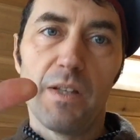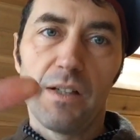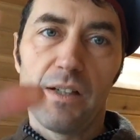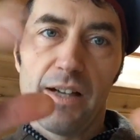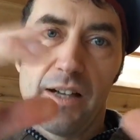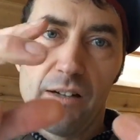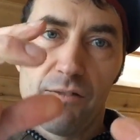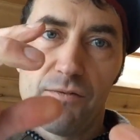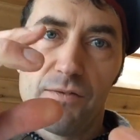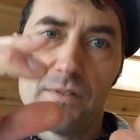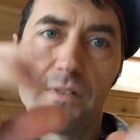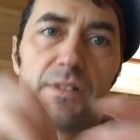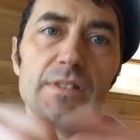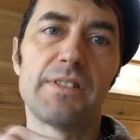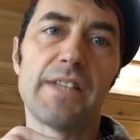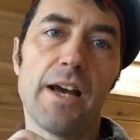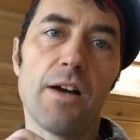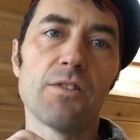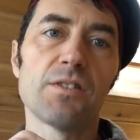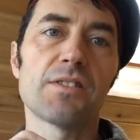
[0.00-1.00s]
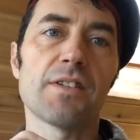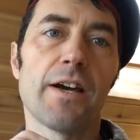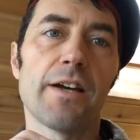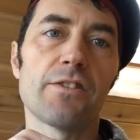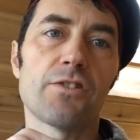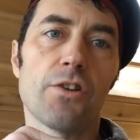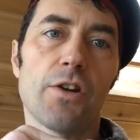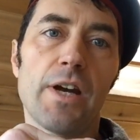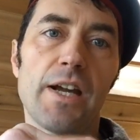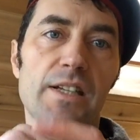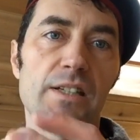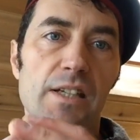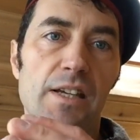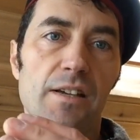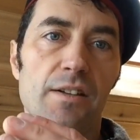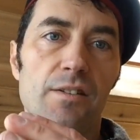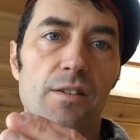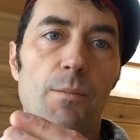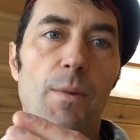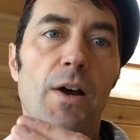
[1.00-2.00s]
kind of downsize our
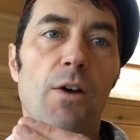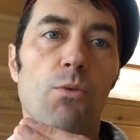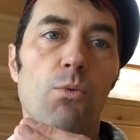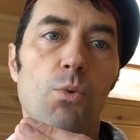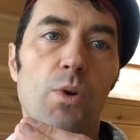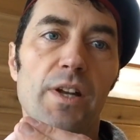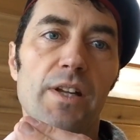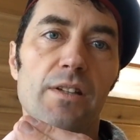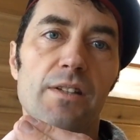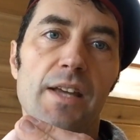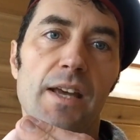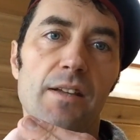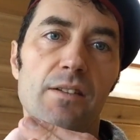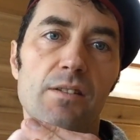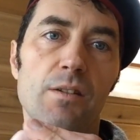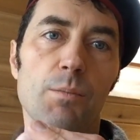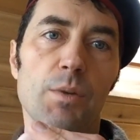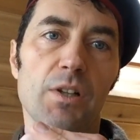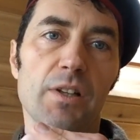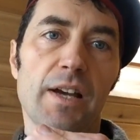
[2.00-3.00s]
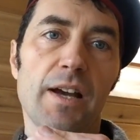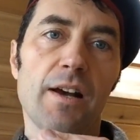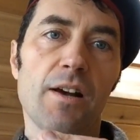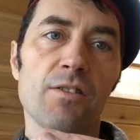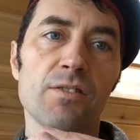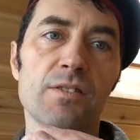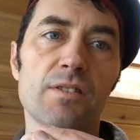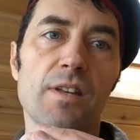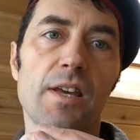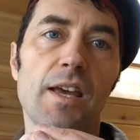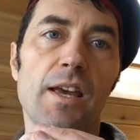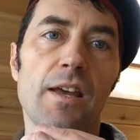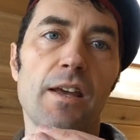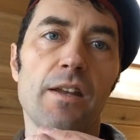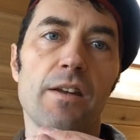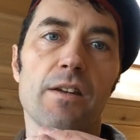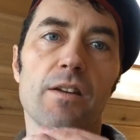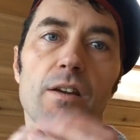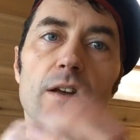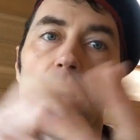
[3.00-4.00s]
ideas about what it takes to build a house
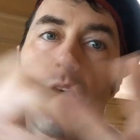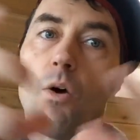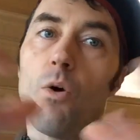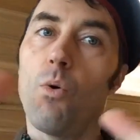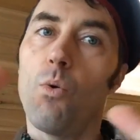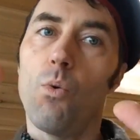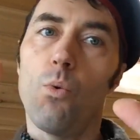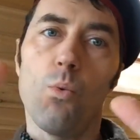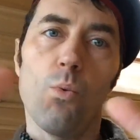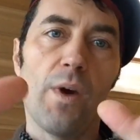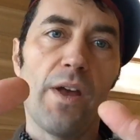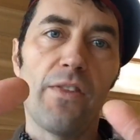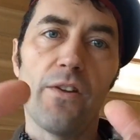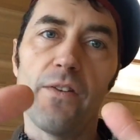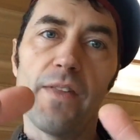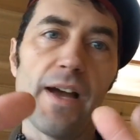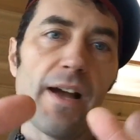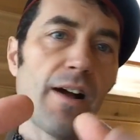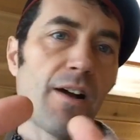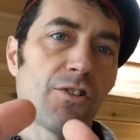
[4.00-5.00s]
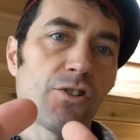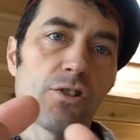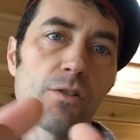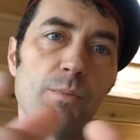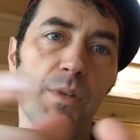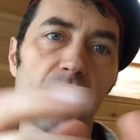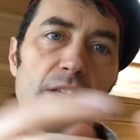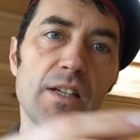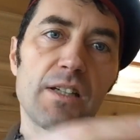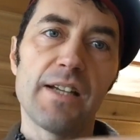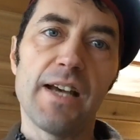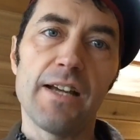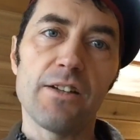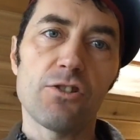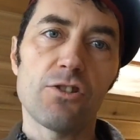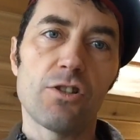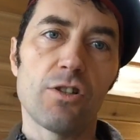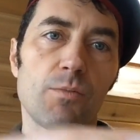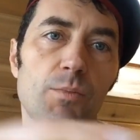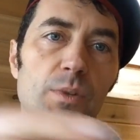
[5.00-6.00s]
and whether that house should be
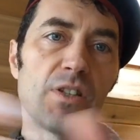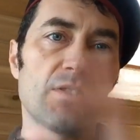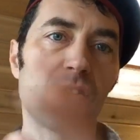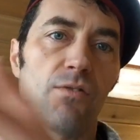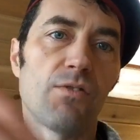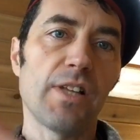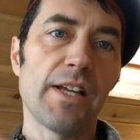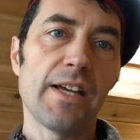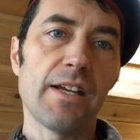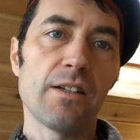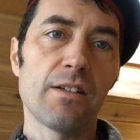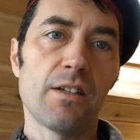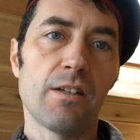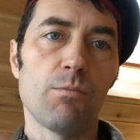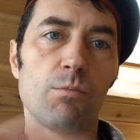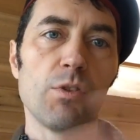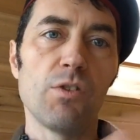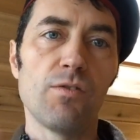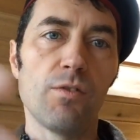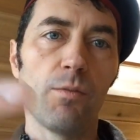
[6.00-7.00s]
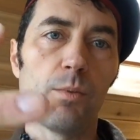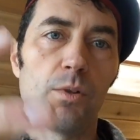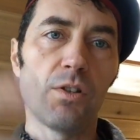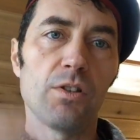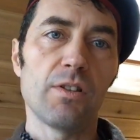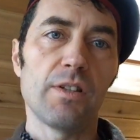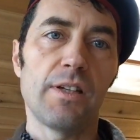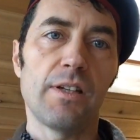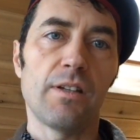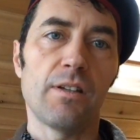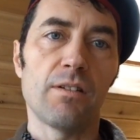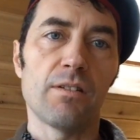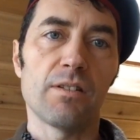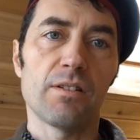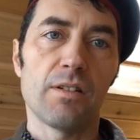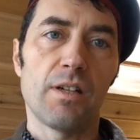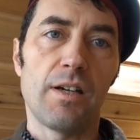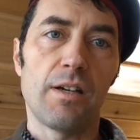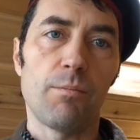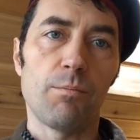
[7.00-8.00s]
attached to a piece of land and movable, and
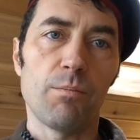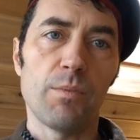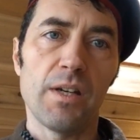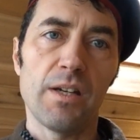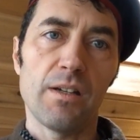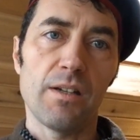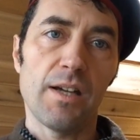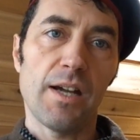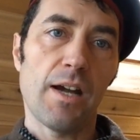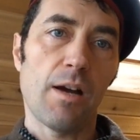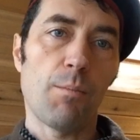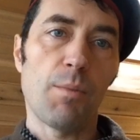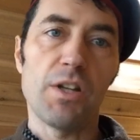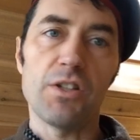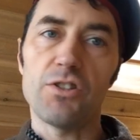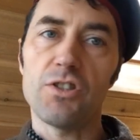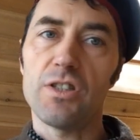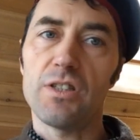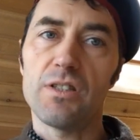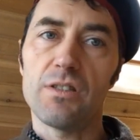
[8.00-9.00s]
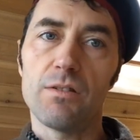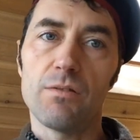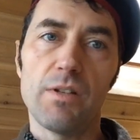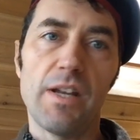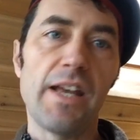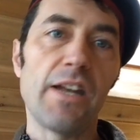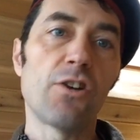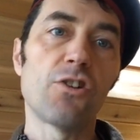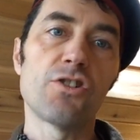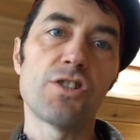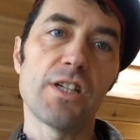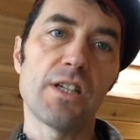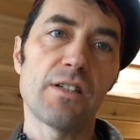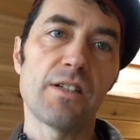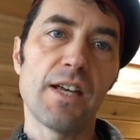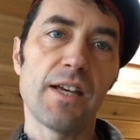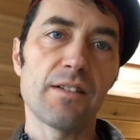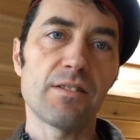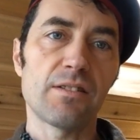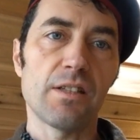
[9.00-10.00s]
how much energy it
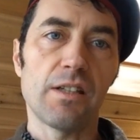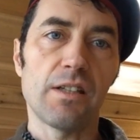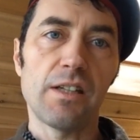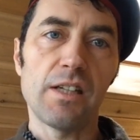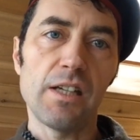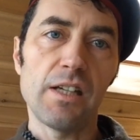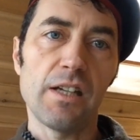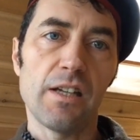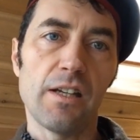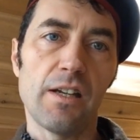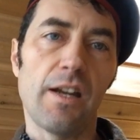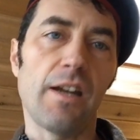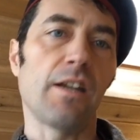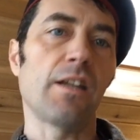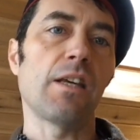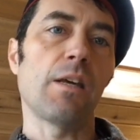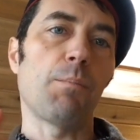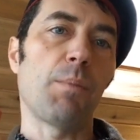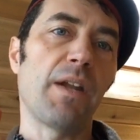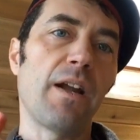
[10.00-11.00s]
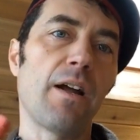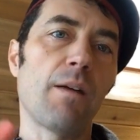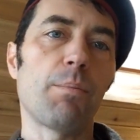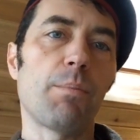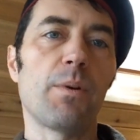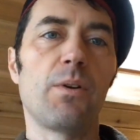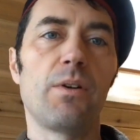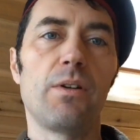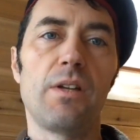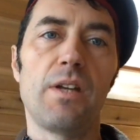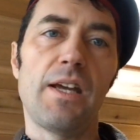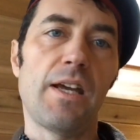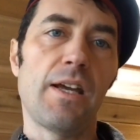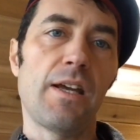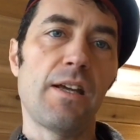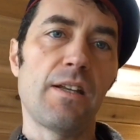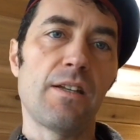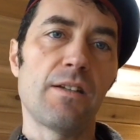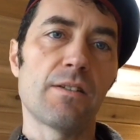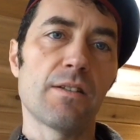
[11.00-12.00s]
takes to heat it and keep it up,
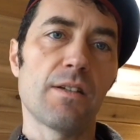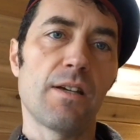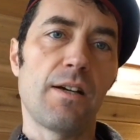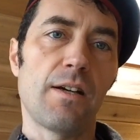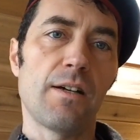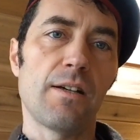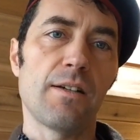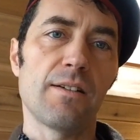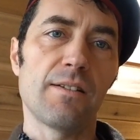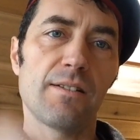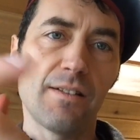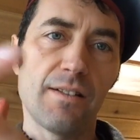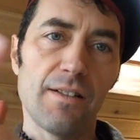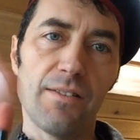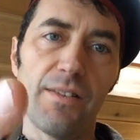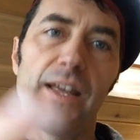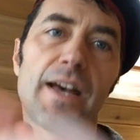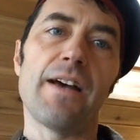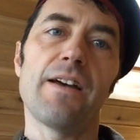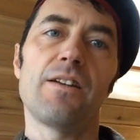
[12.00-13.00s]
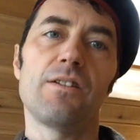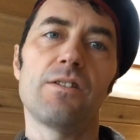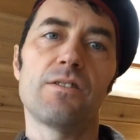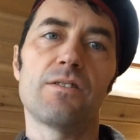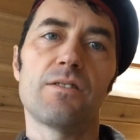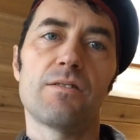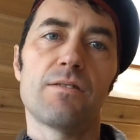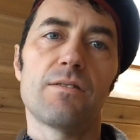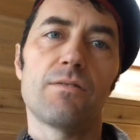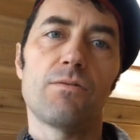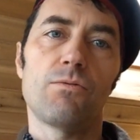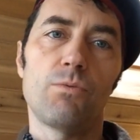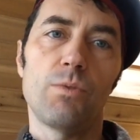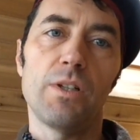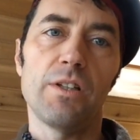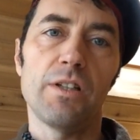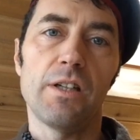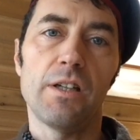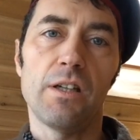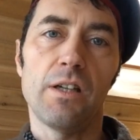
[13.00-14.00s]
and that is
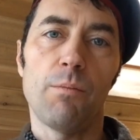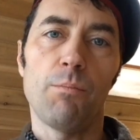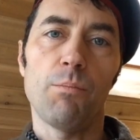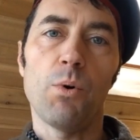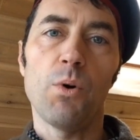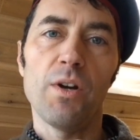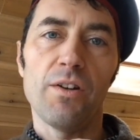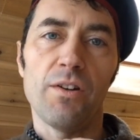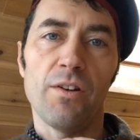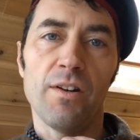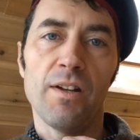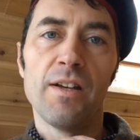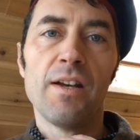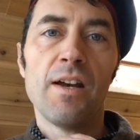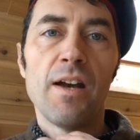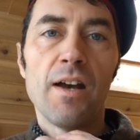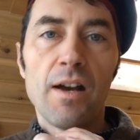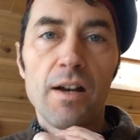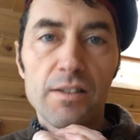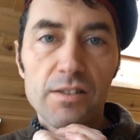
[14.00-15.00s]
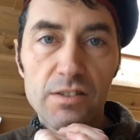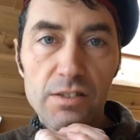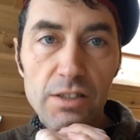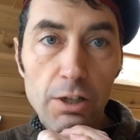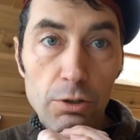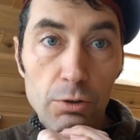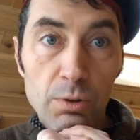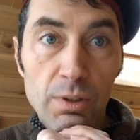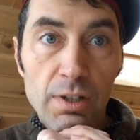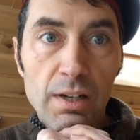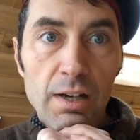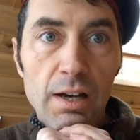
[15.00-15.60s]
really important. So